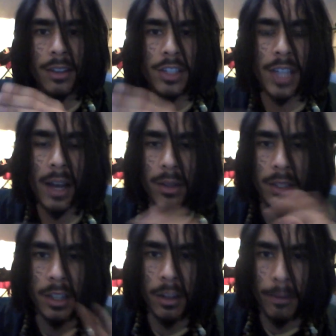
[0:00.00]

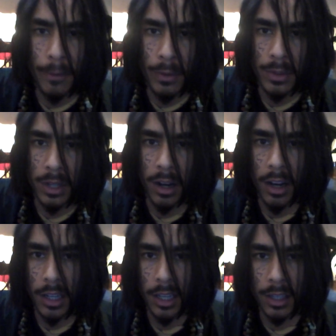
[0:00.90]
Shaolin Kung Fu to
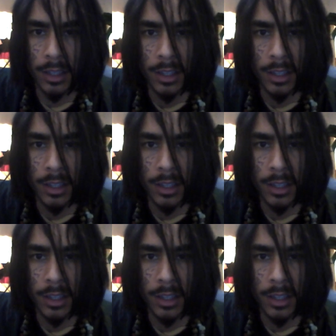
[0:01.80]
hockey,